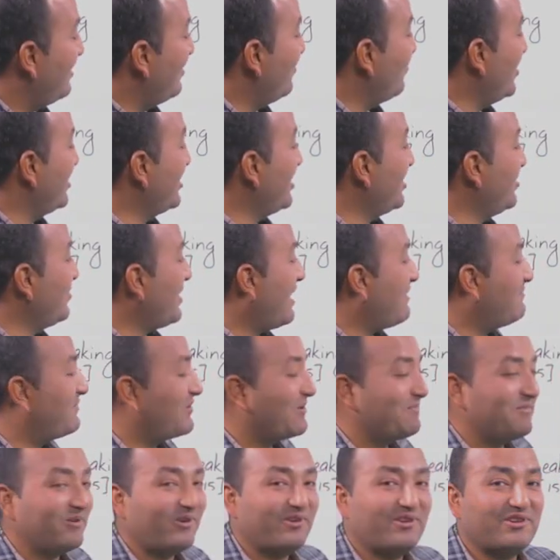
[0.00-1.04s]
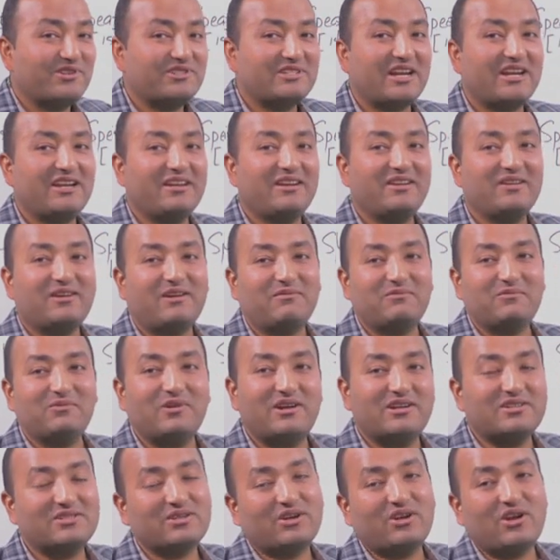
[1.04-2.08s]
whether you have proper understanding of
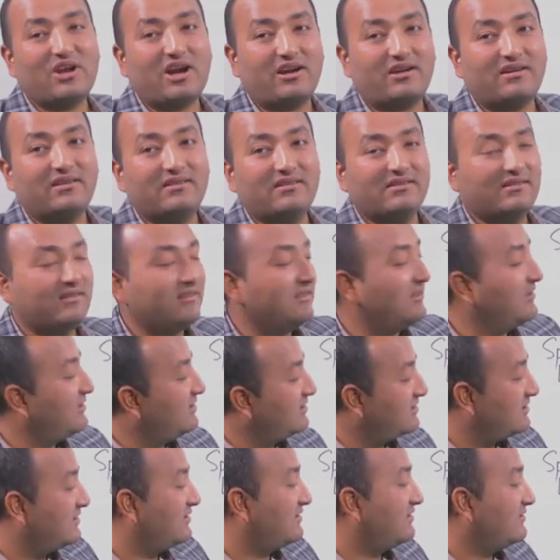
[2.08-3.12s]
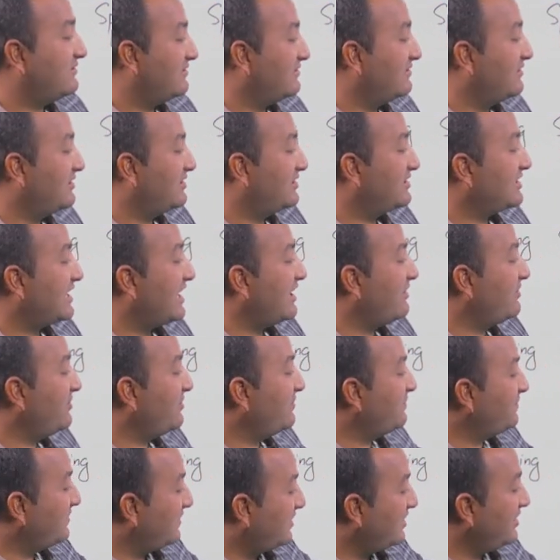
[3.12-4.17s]
words or not. So this is how
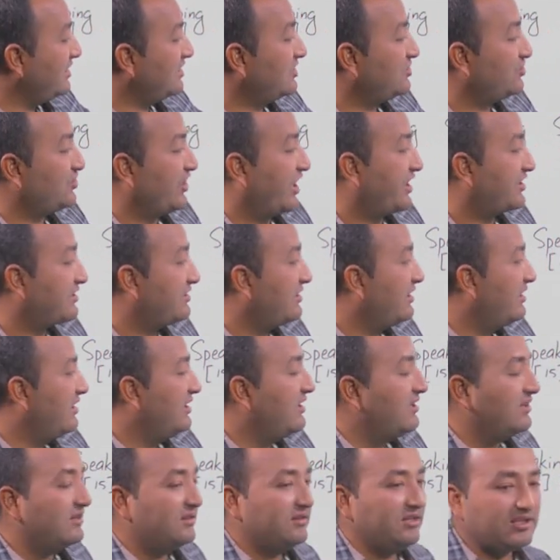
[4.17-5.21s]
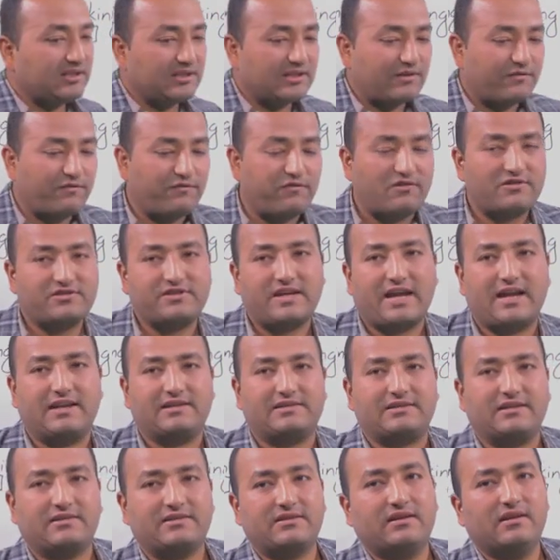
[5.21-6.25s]
it is checked. This is the first
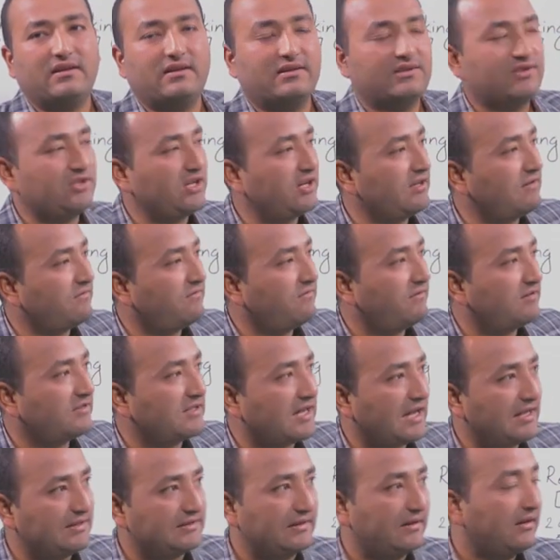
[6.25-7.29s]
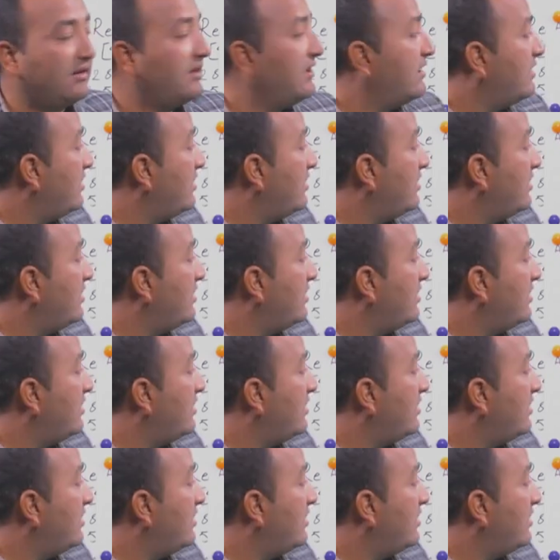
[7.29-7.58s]
answer, set of first answer.